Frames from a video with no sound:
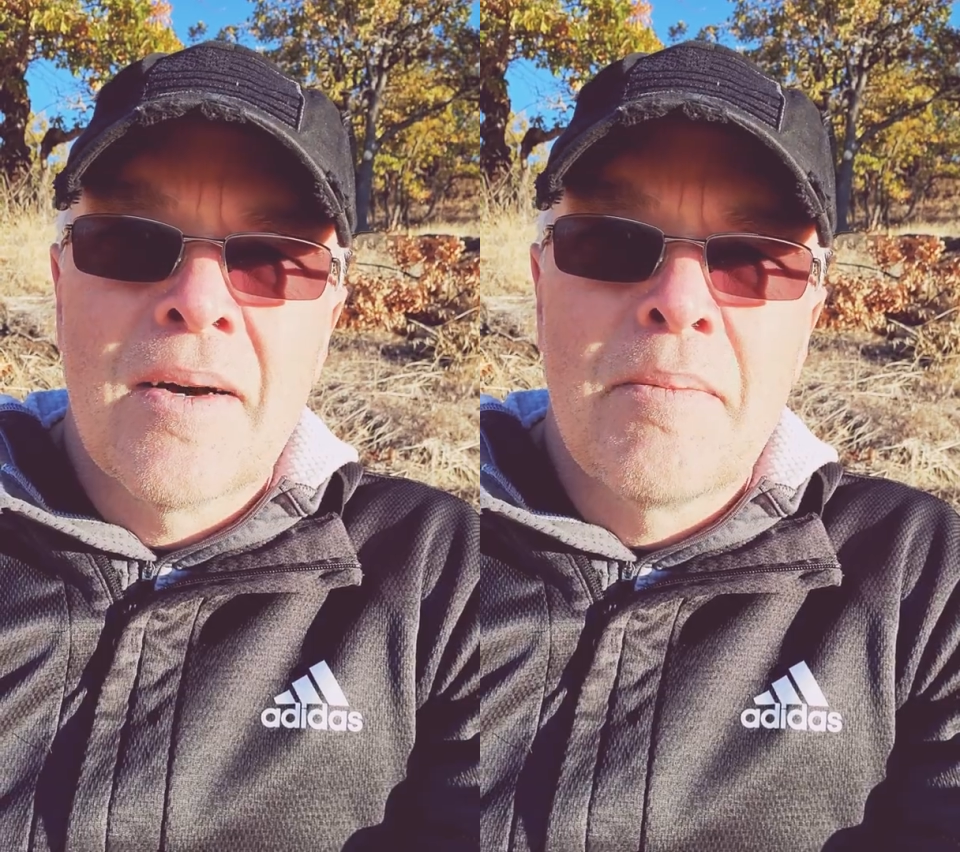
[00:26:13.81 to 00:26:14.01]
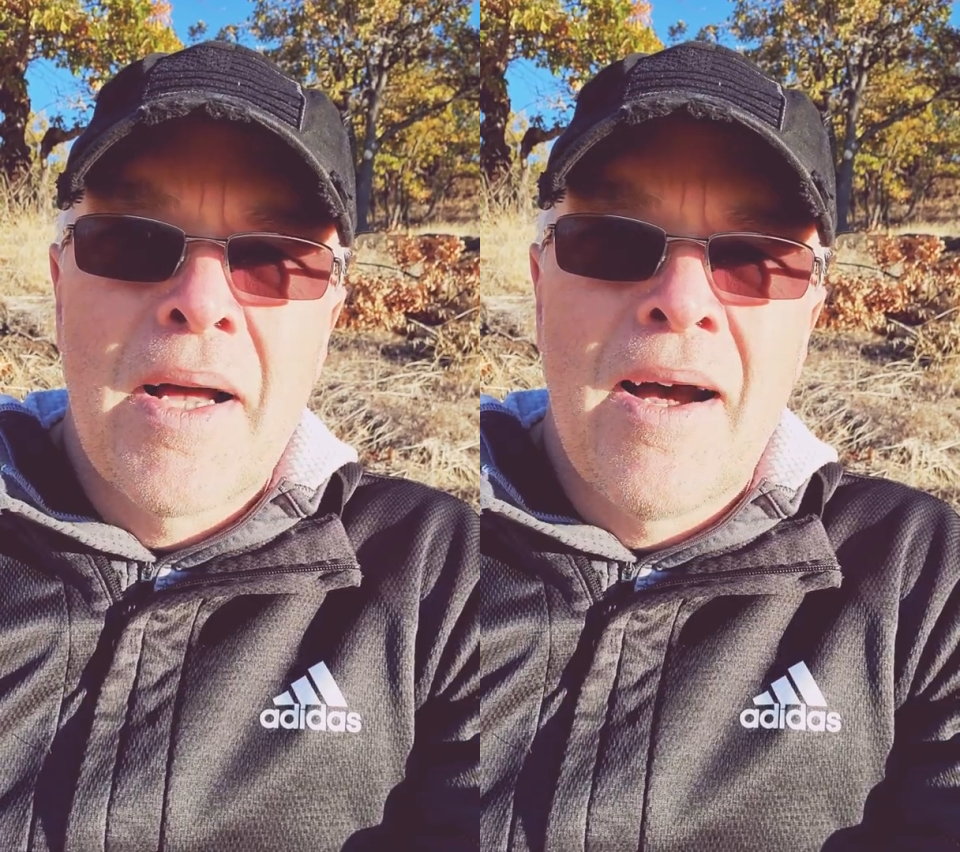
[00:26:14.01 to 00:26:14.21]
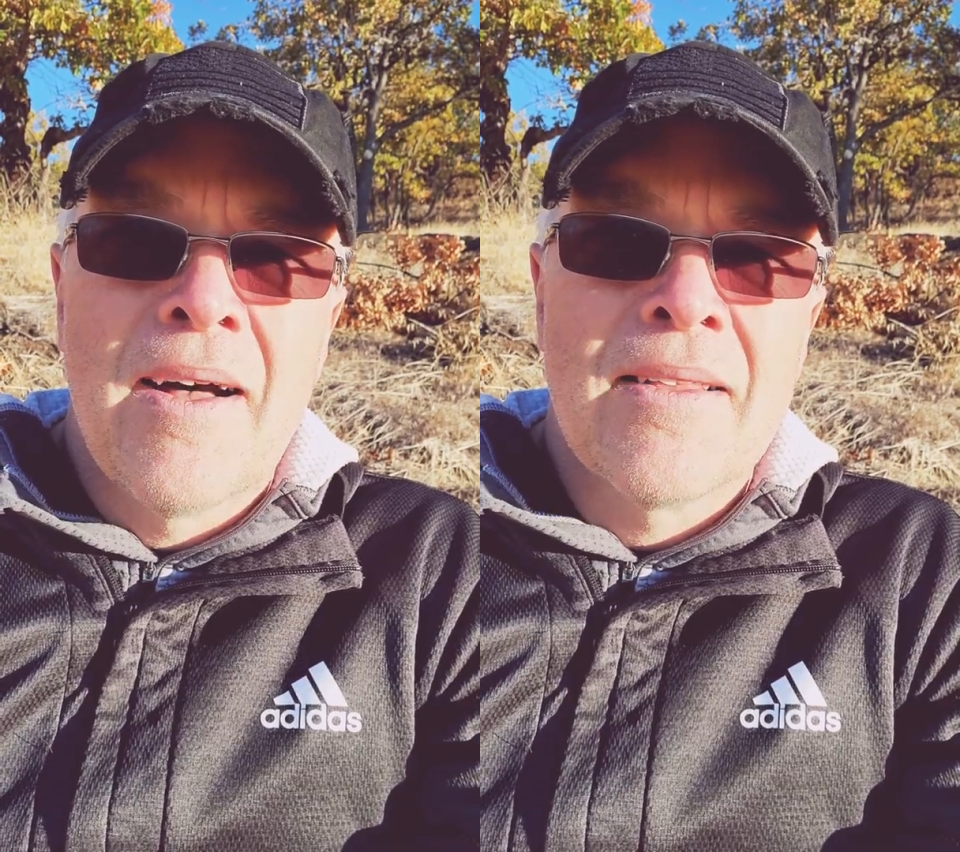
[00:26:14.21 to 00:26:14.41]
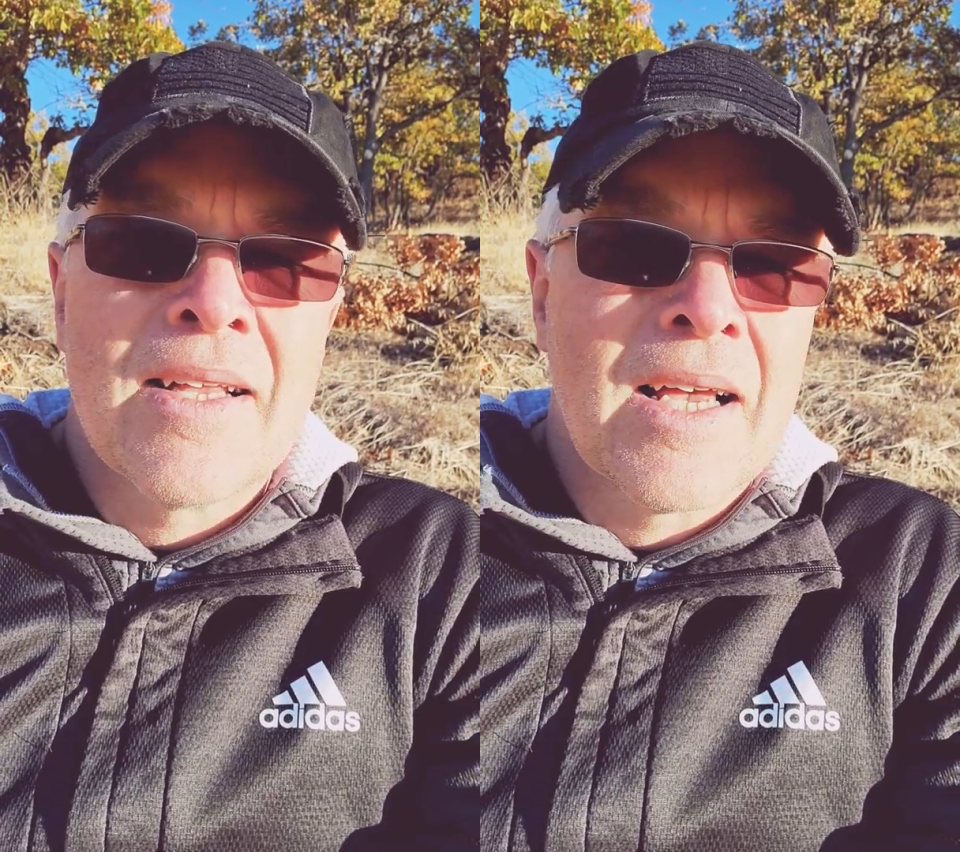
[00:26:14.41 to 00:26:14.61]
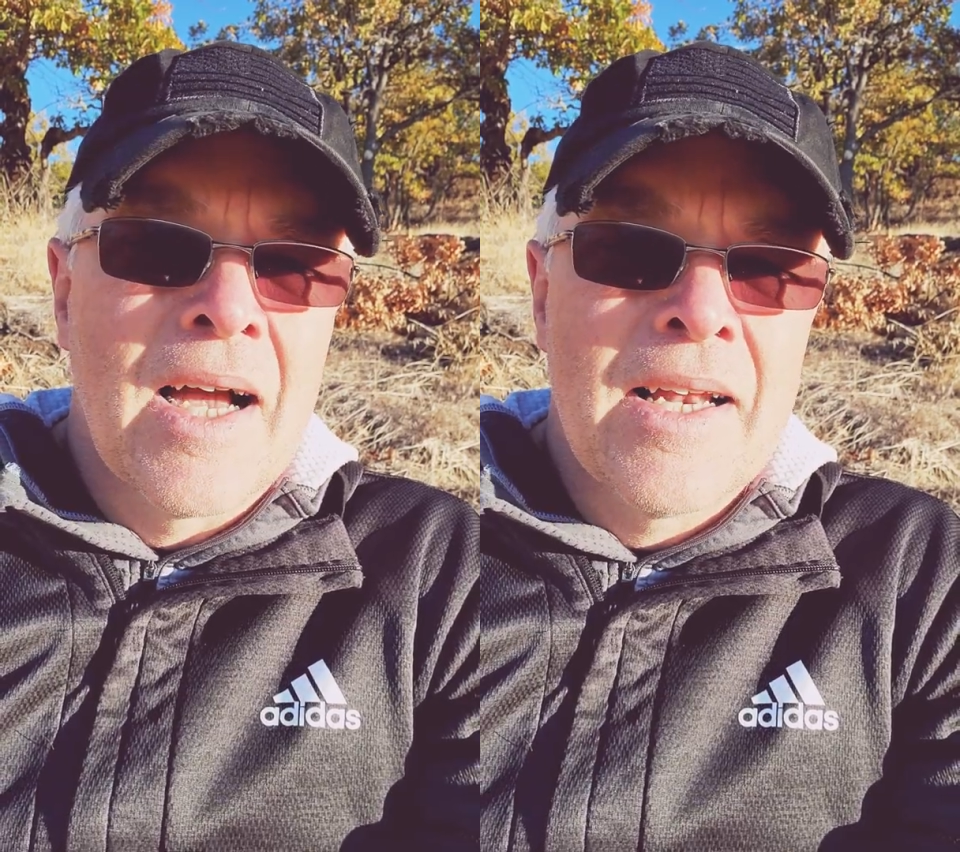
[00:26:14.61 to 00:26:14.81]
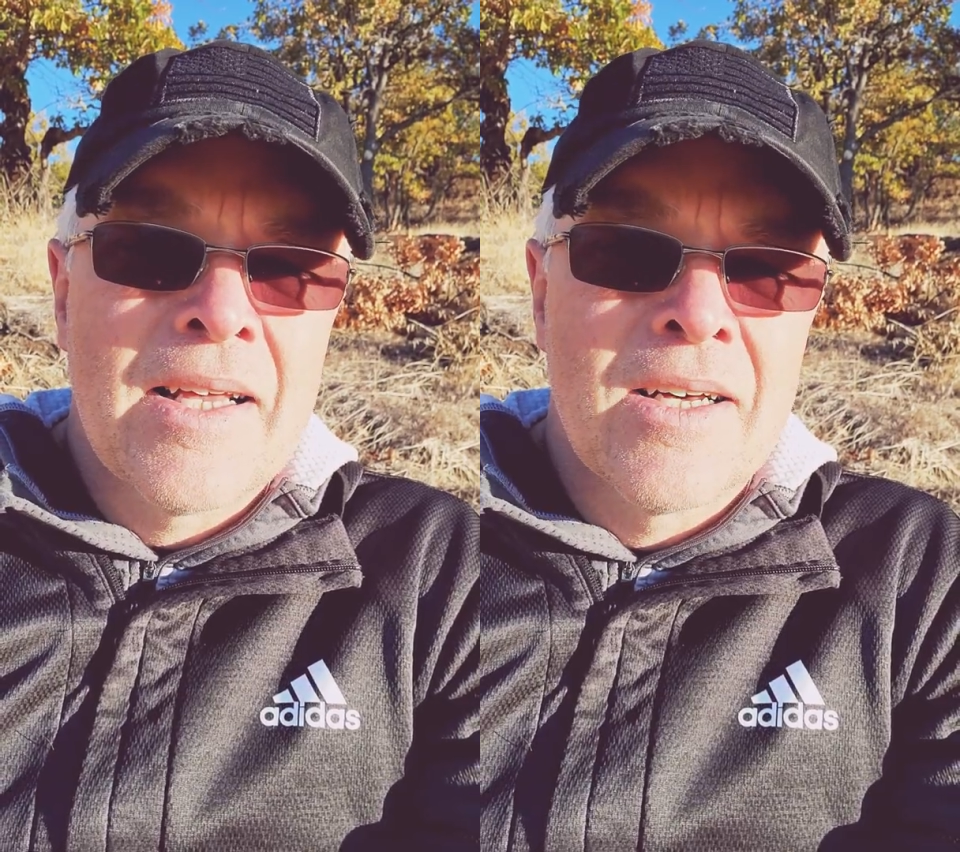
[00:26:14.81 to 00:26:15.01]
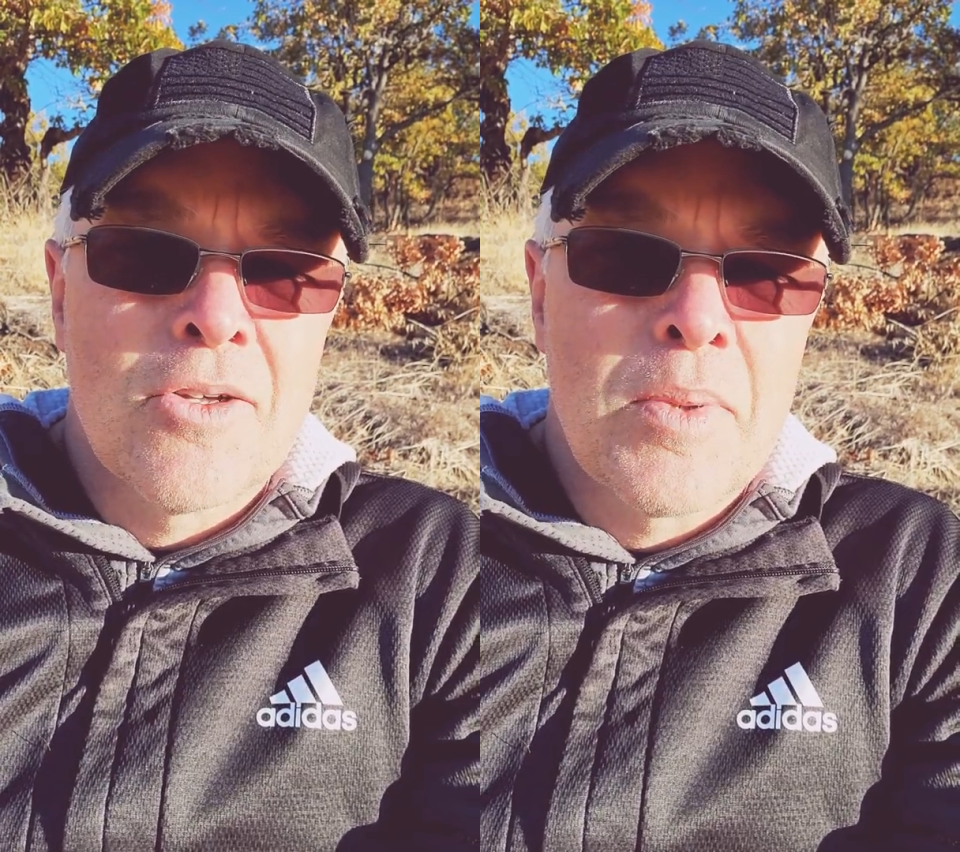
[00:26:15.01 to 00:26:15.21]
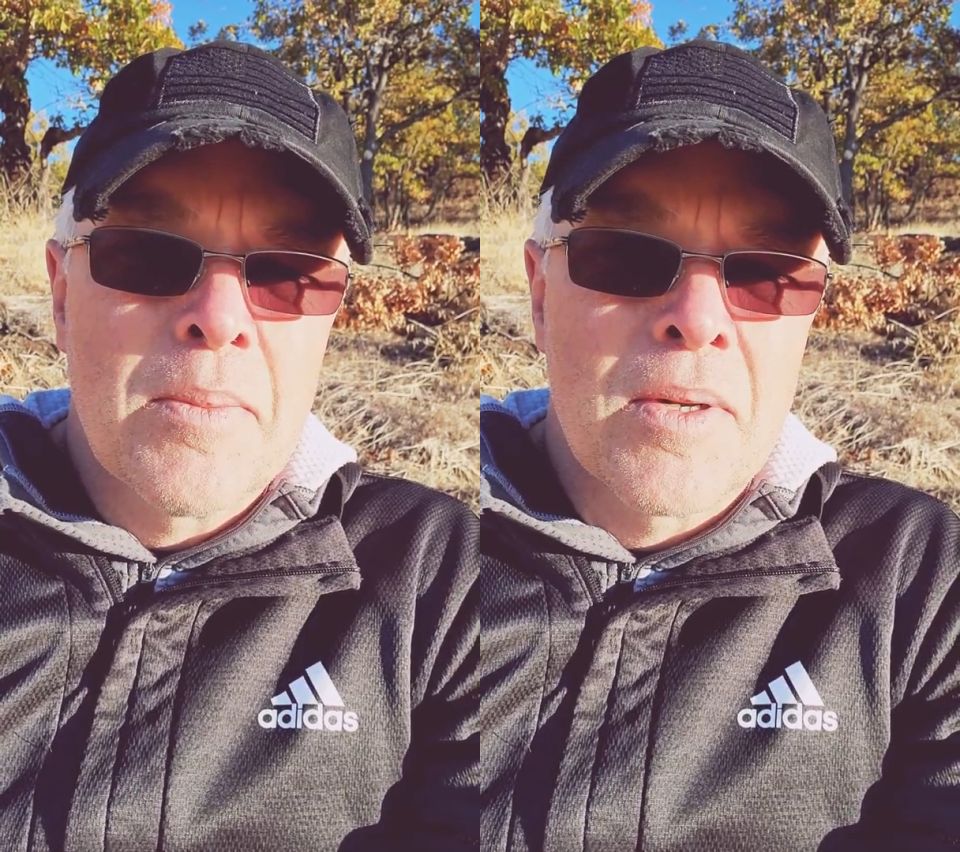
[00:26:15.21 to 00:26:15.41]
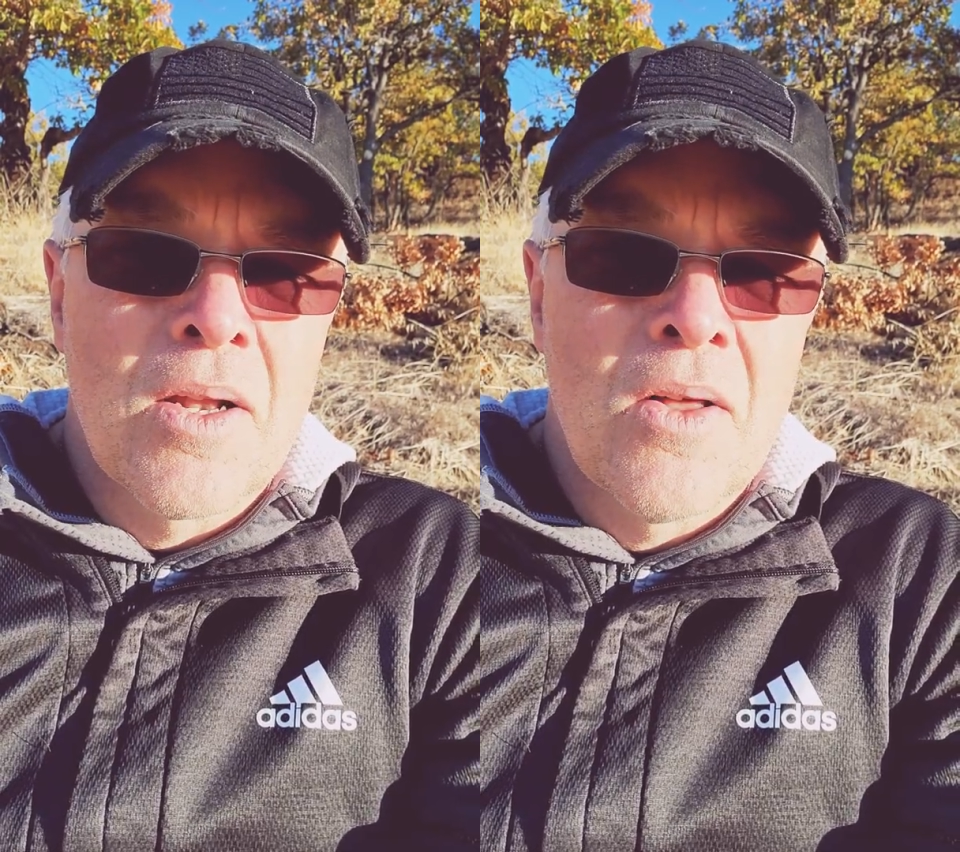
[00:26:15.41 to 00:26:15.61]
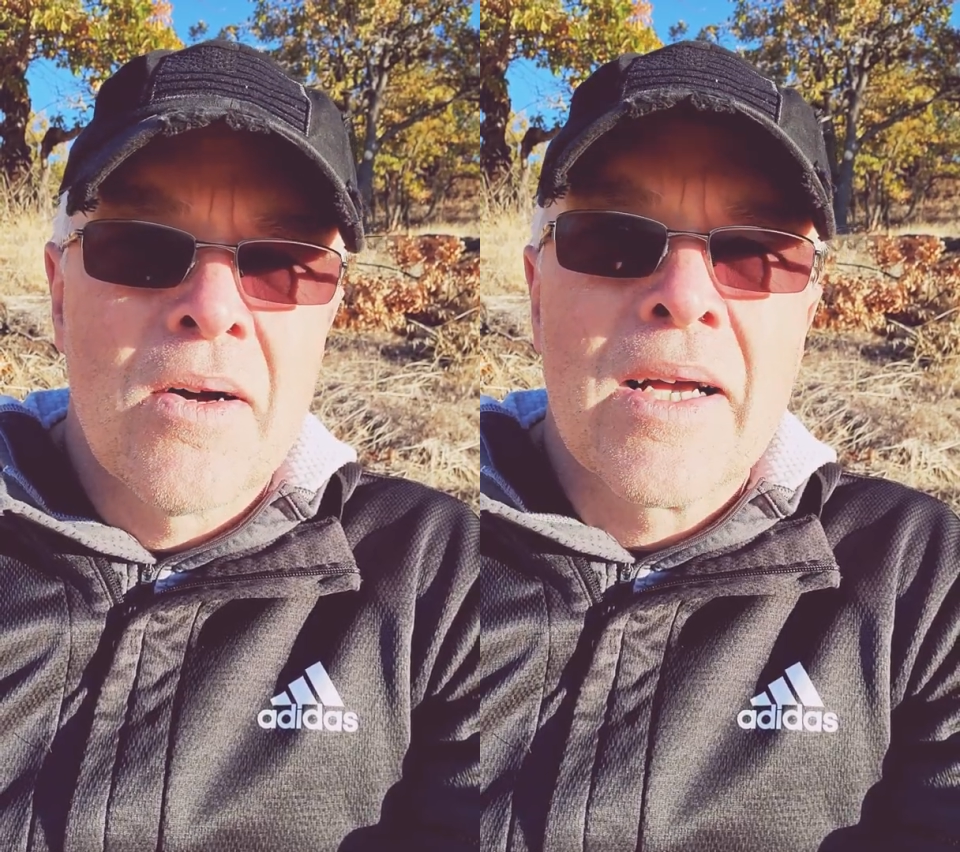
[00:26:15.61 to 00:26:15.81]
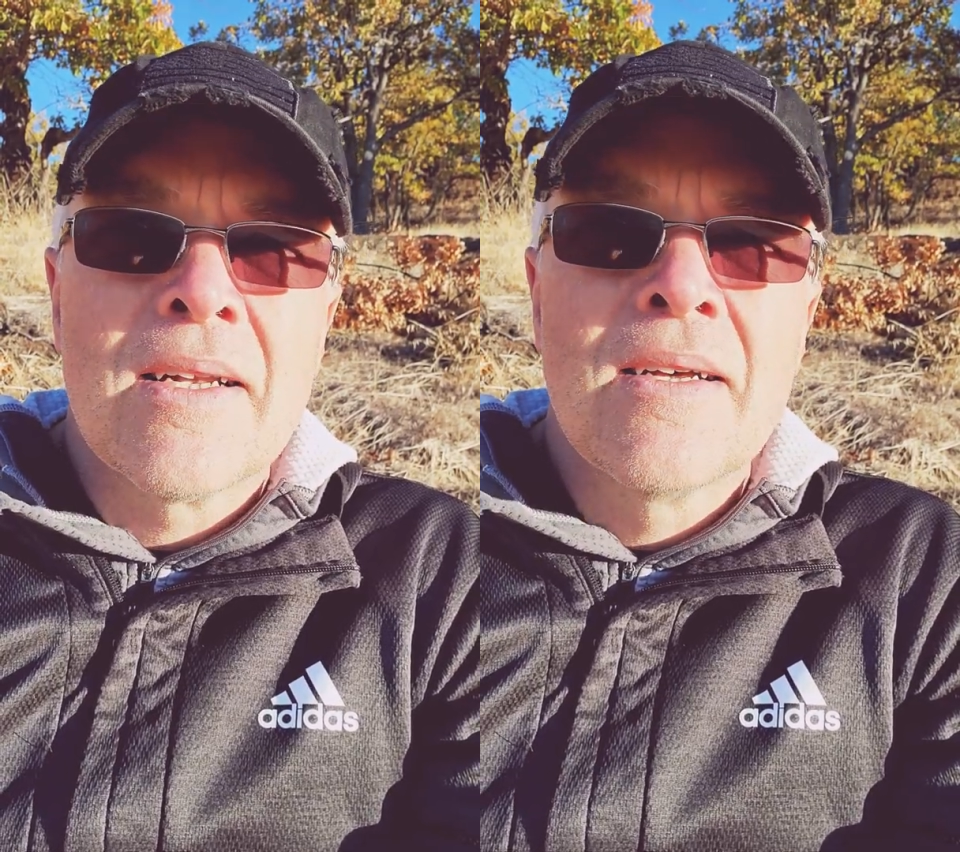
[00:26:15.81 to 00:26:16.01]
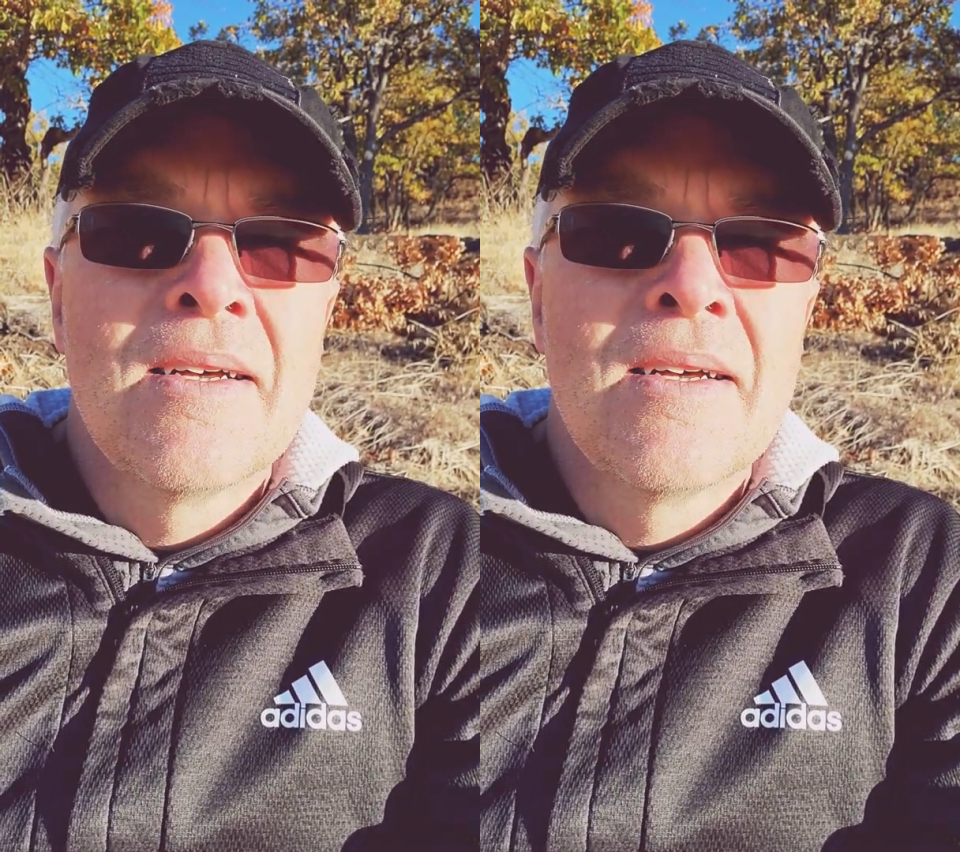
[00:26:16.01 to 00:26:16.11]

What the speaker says: path and guiding other people along it.